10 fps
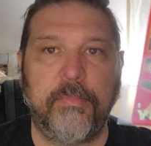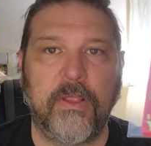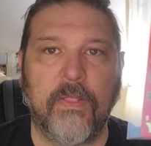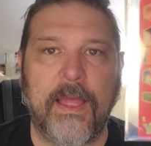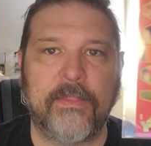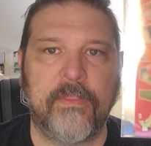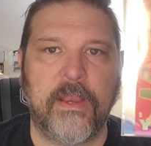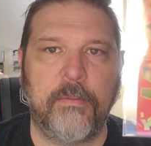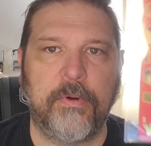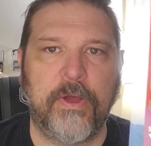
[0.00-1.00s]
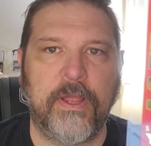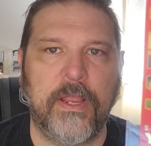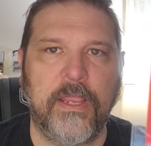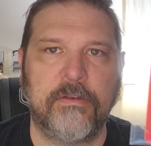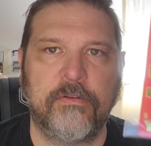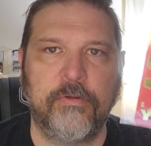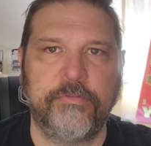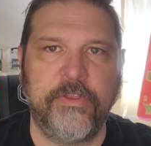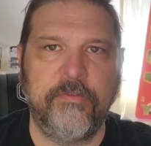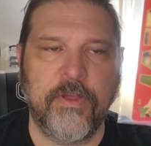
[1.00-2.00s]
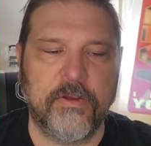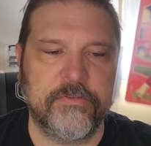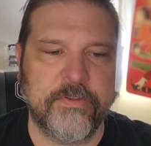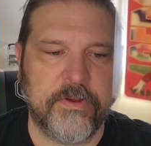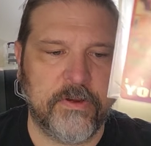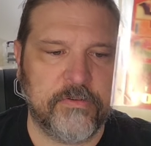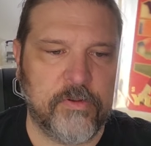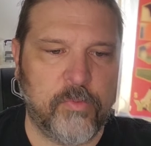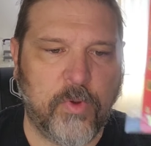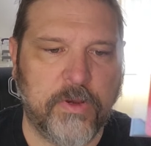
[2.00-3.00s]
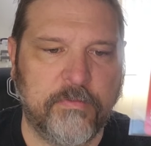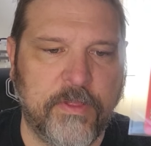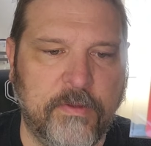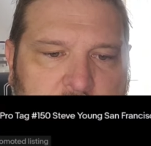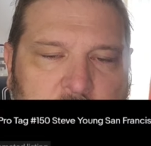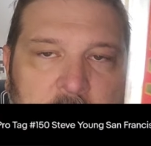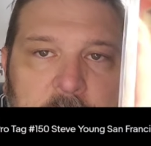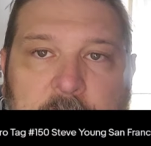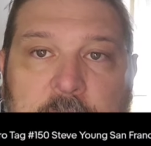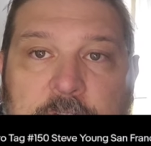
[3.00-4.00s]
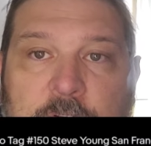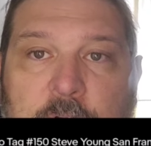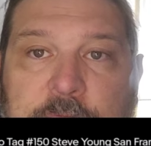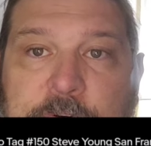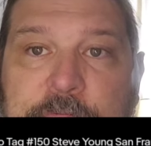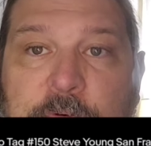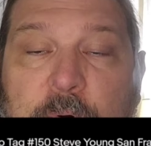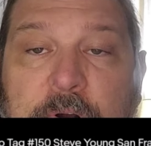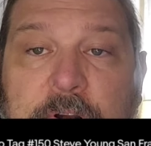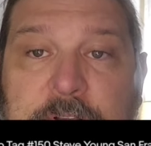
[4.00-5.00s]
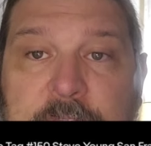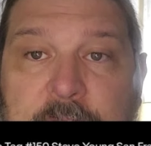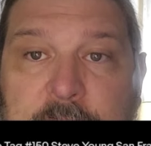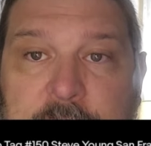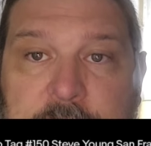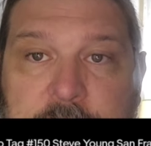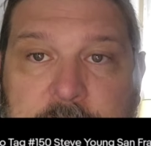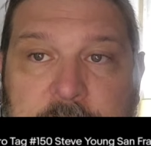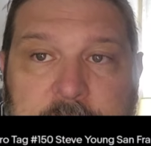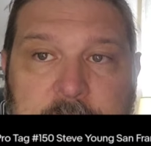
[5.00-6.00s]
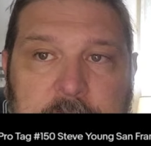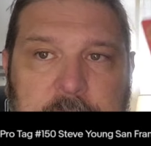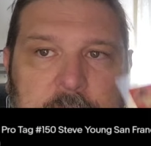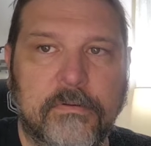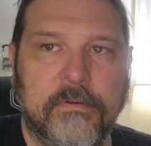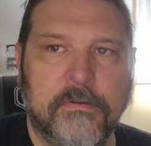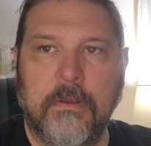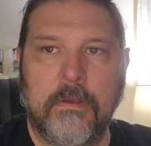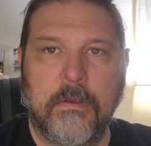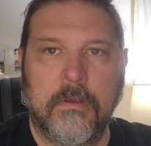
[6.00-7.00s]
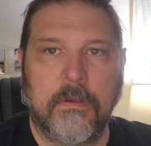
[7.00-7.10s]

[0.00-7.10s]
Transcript: Tags card from that big lot that I bought. I had 2 Steve Youngs in there. I sold one of them. This sold for $4.